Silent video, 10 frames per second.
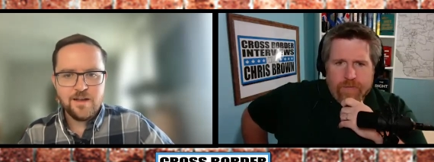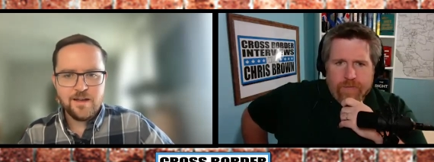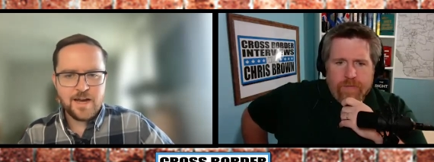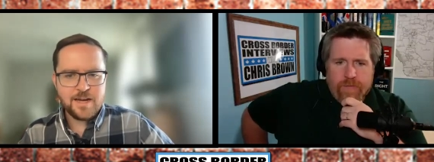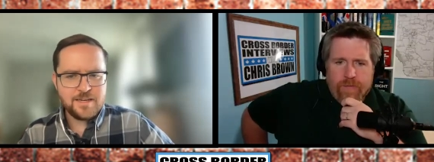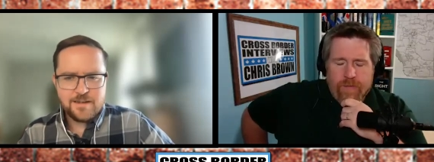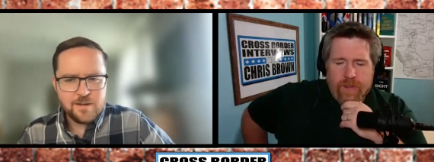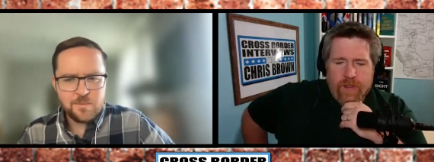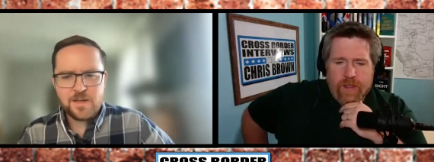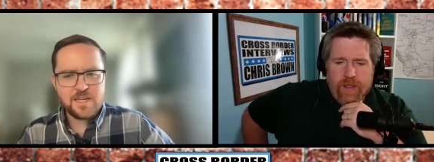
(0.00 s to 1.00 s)
Speaker 1: I
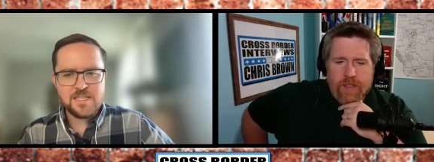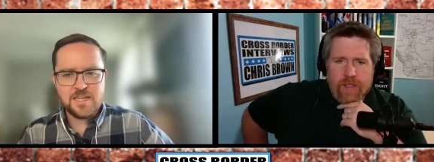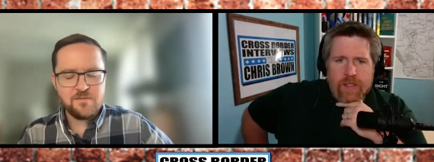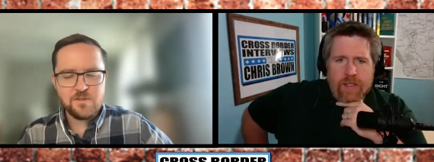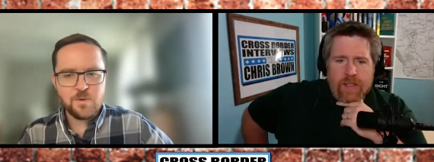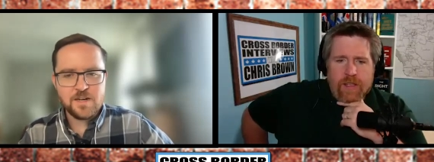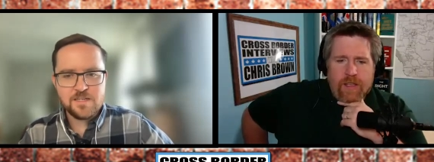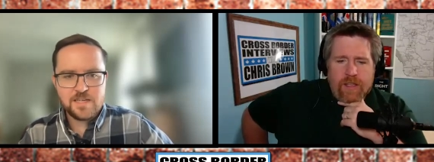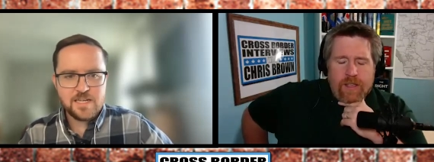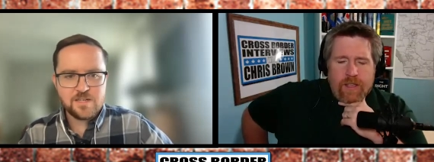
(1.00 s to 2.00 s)
don't think it's enough to win a
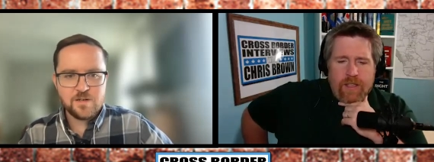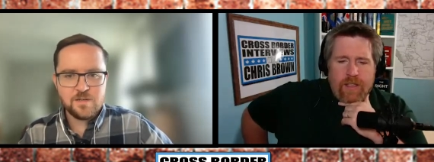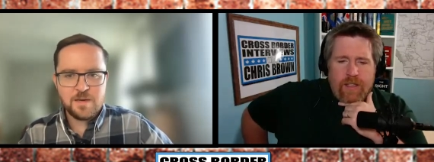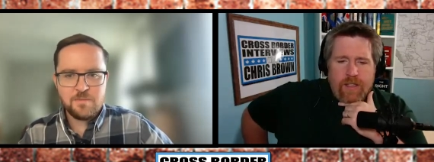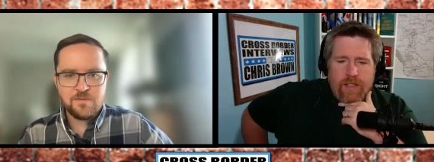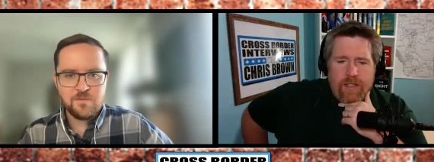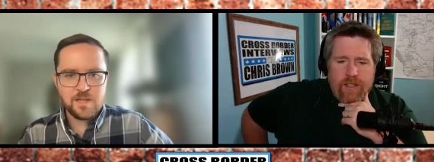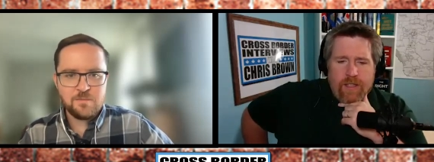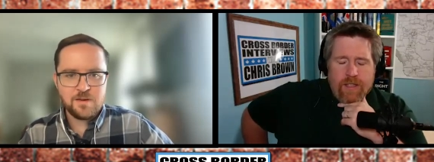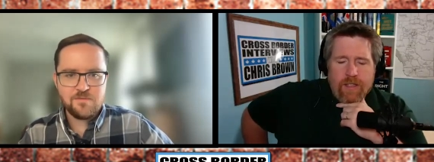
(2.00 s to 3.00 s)
seat or to maybe even
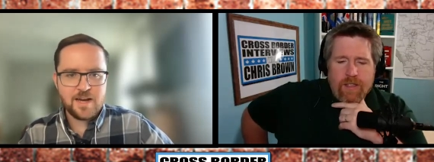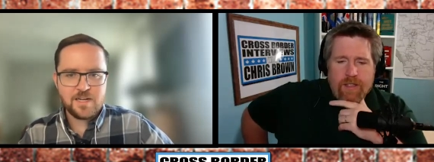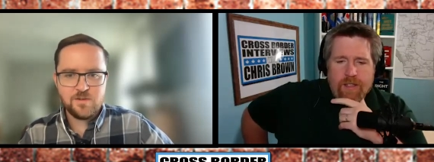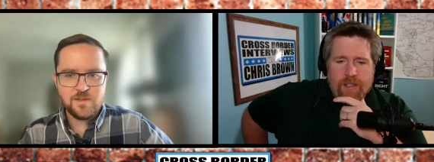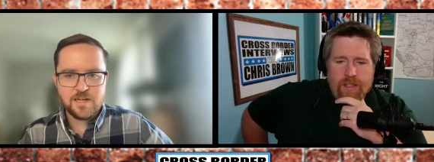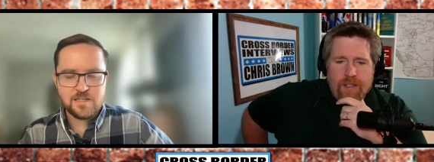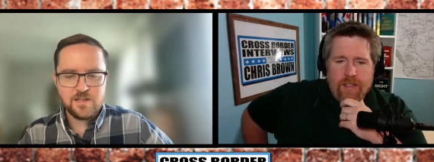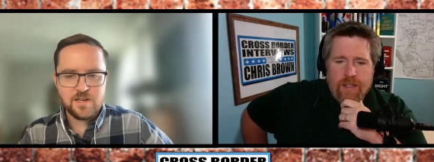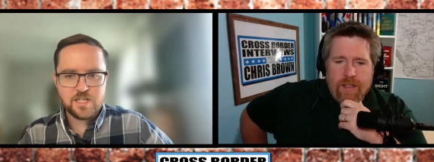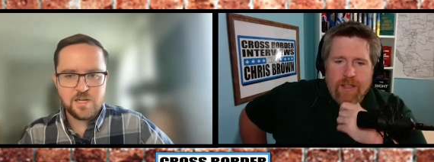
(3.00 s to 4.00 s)
really be a factor in the next
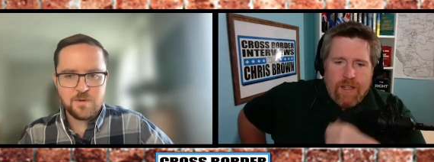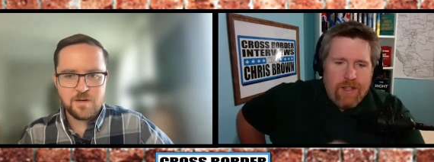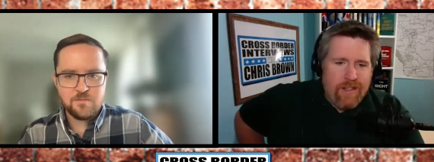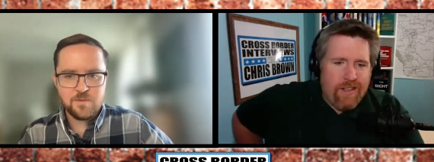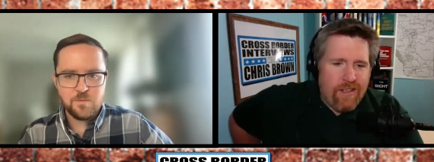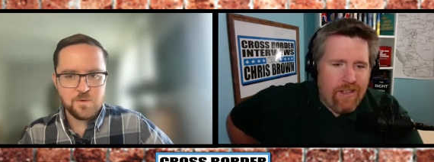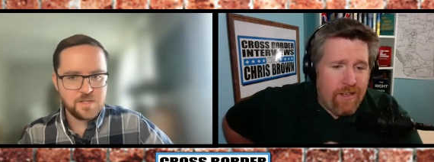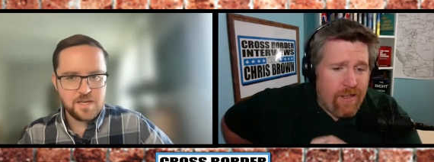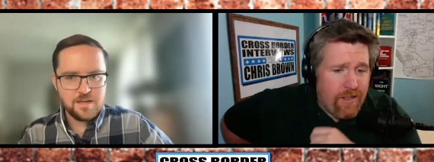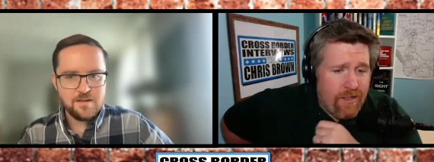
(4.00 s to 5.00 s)
election, but but we'll
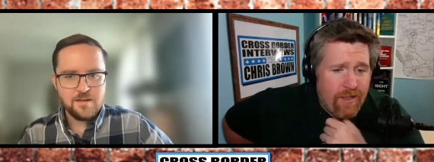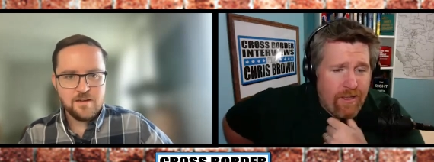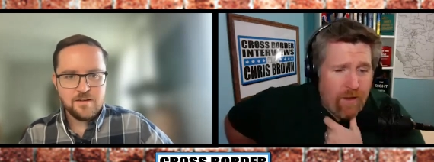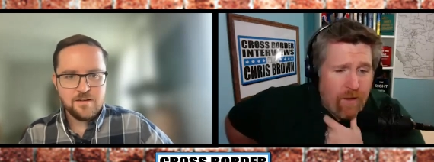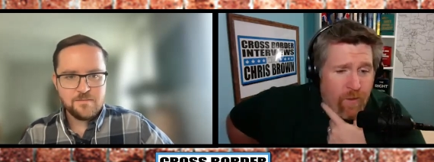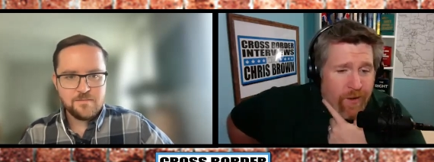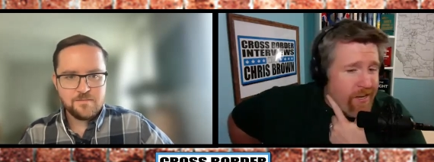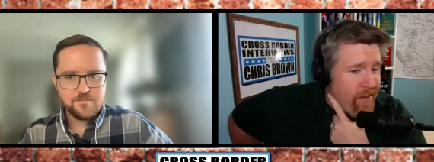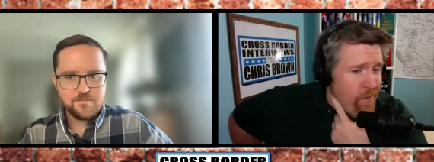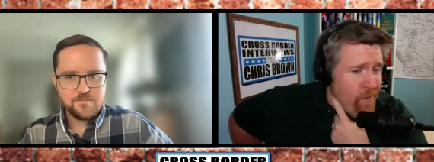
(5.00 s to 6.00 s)
see.
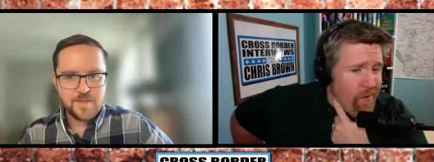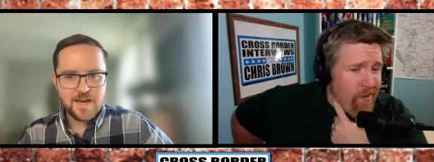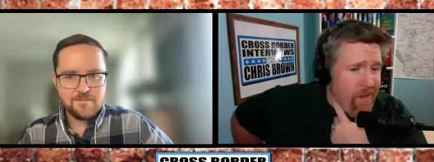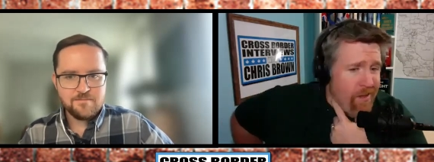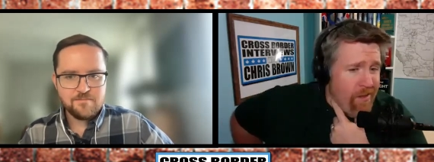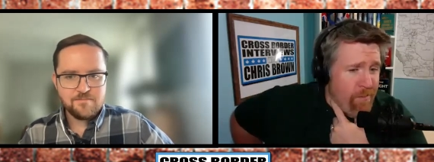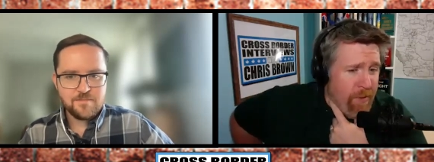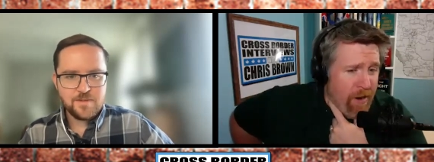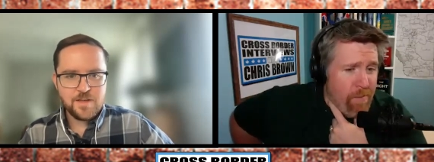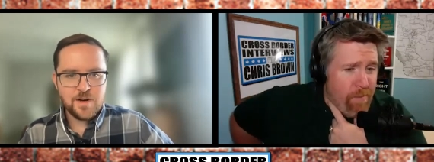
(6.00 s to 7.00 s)
Speaker 2: Quick, yeah, you
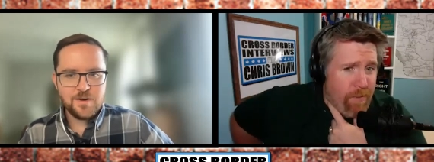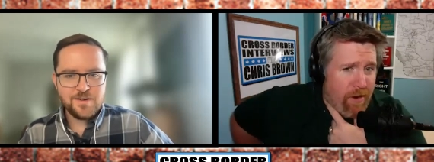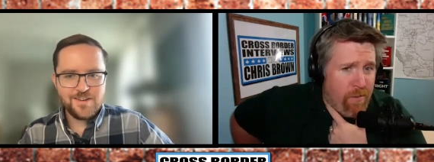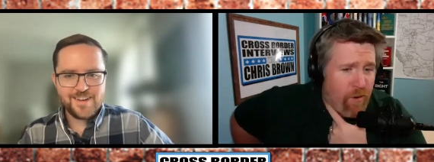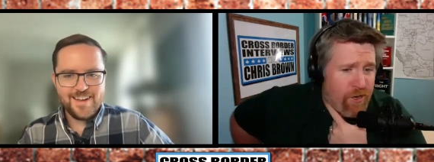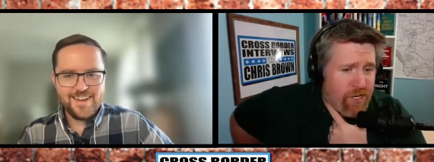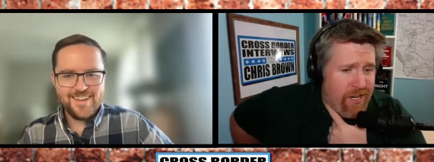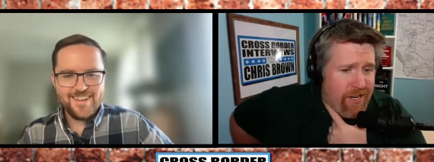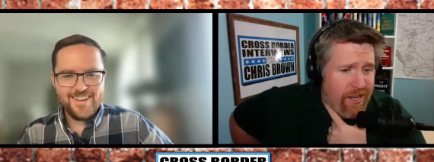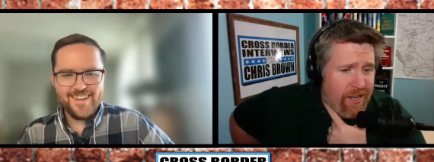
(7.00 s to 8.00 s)
know, Barry Barry
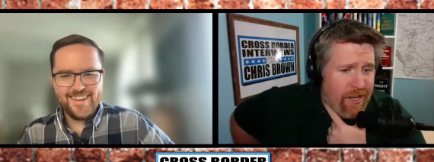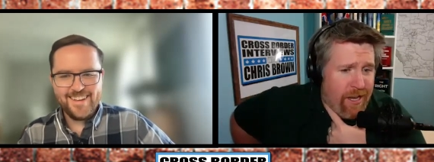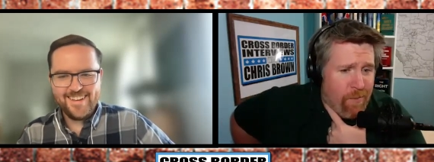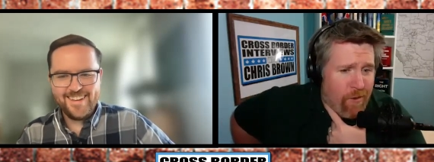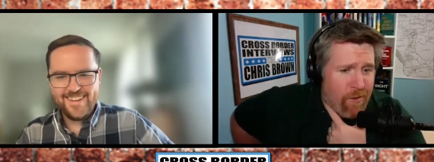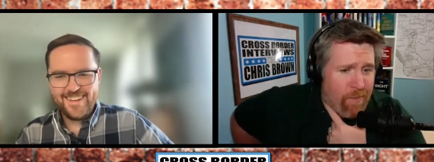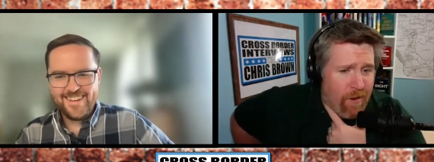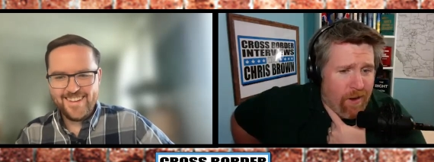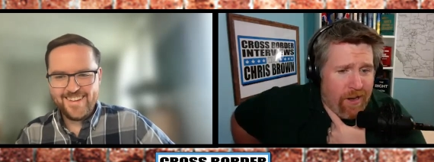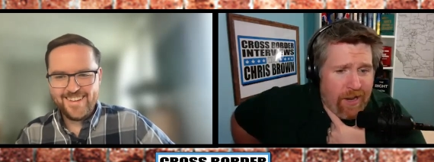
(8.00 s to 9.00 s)
Morishita and the Alberta
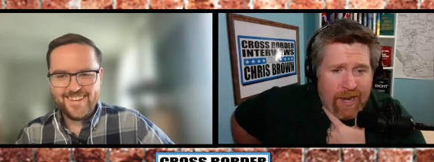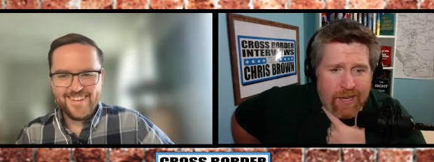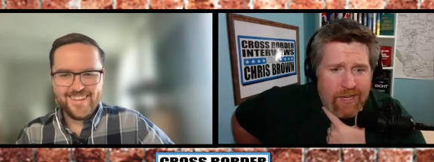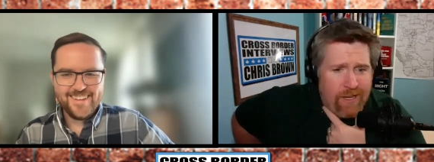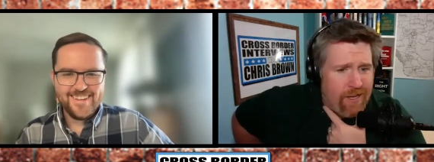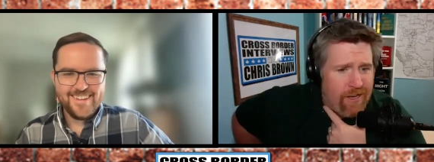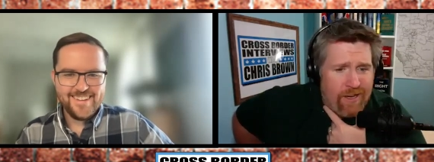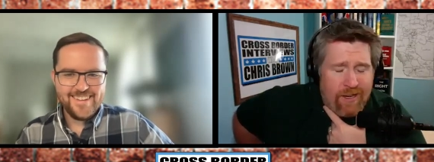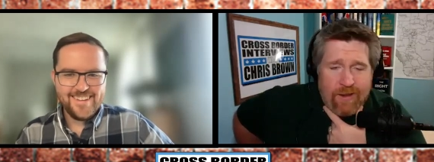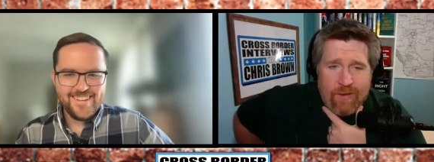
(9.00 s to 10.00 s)
Party.
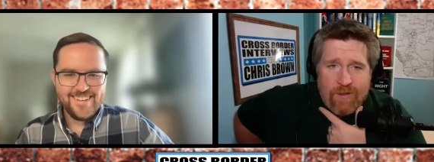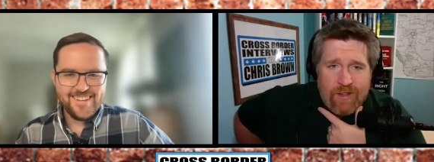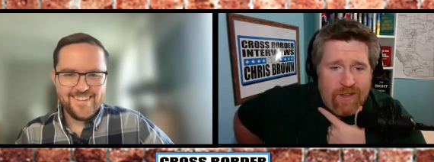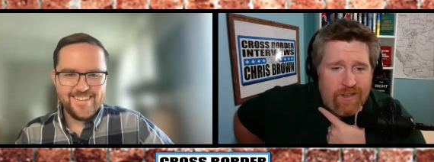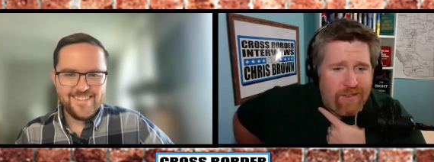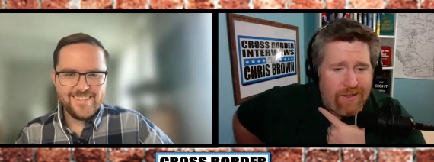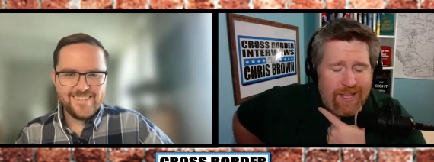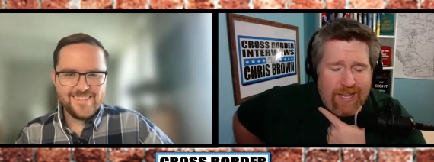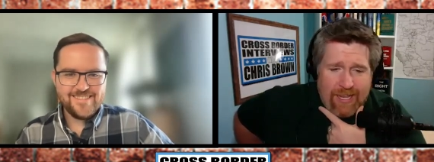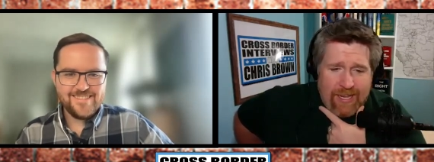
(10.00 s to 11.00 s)
Any do
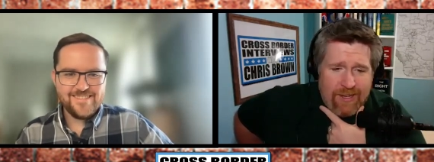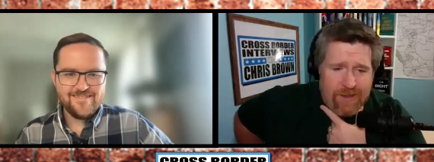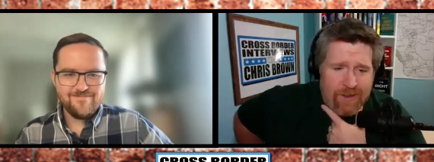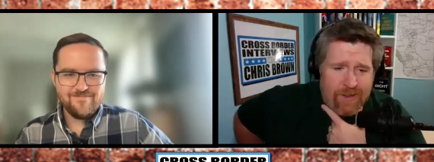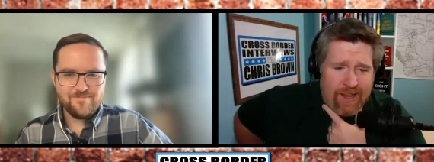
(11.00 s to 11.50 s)
they do